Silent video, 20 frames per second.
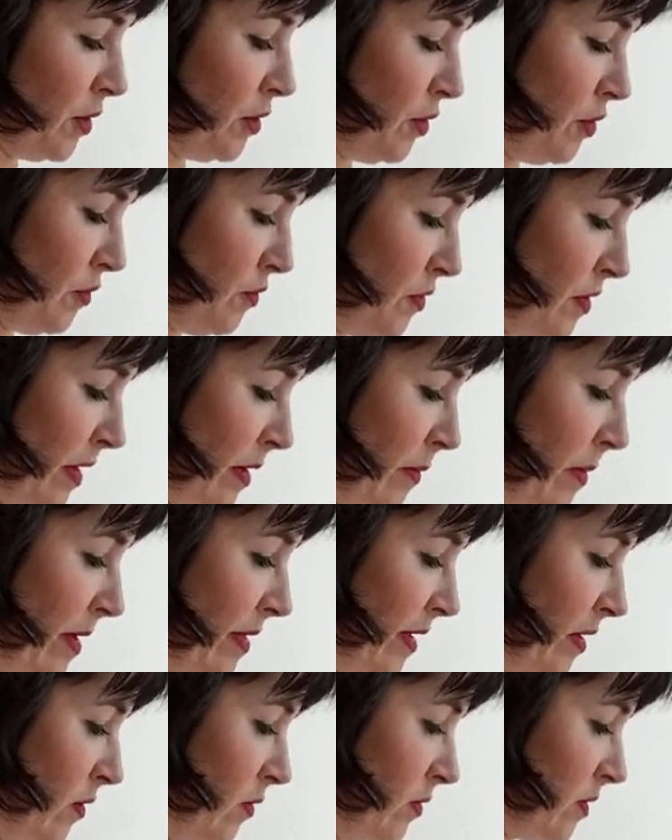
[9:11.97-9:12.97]
a new thing where
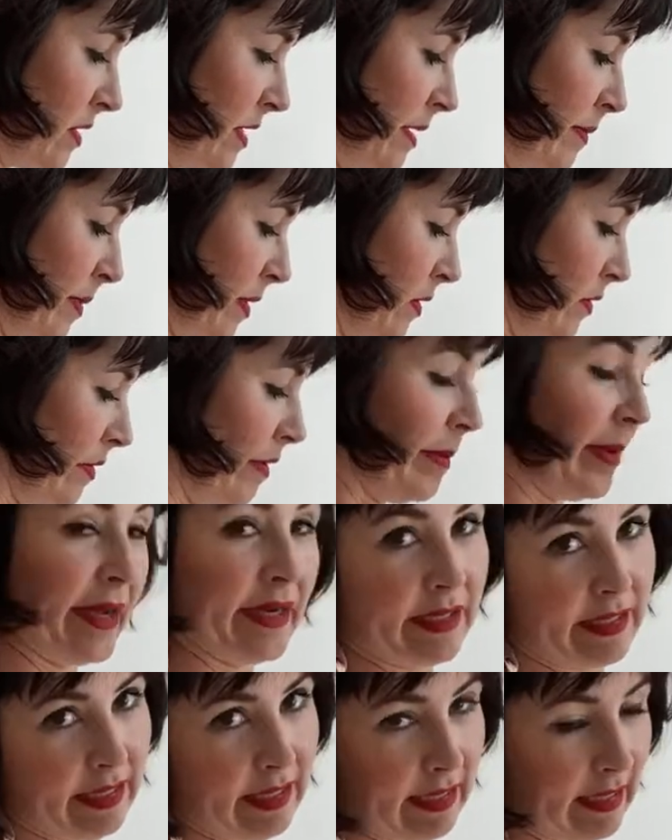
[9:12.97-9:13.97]
they're not sleeping on the
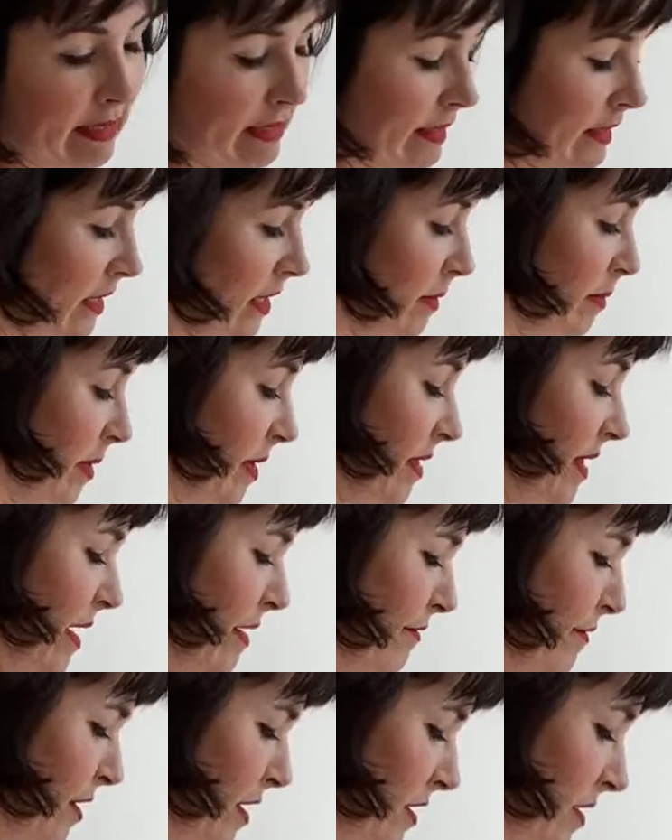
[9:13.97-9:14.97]
bed here. But
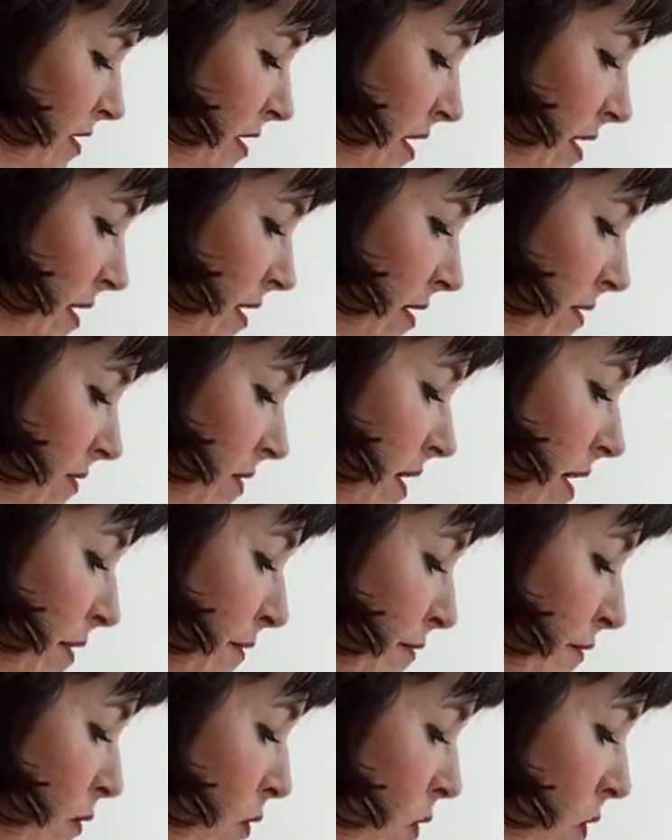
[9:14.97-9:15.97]
that first night, I was like,
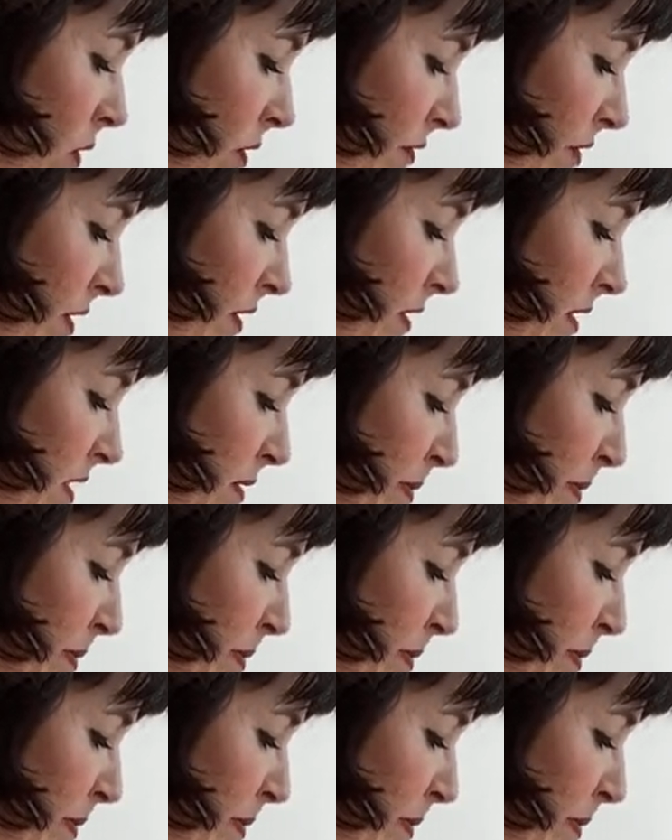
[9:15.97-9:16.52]
for all of us, it's